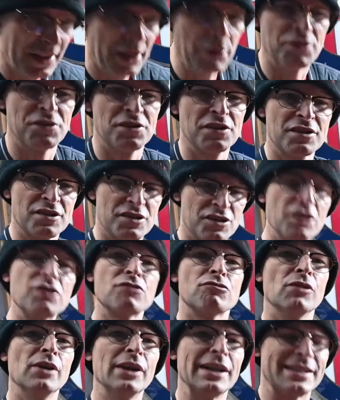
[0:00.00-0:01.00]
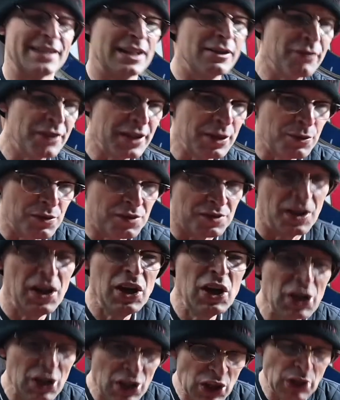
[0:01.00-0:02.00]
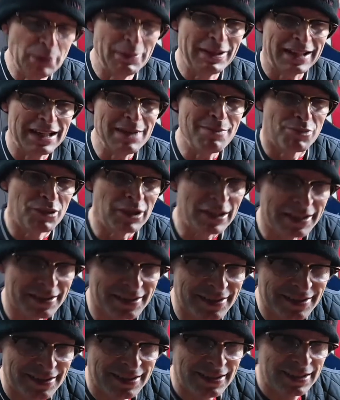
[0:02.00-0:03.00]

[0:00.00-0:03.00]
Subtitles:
that was just right. Everything was ergonomically brilliant.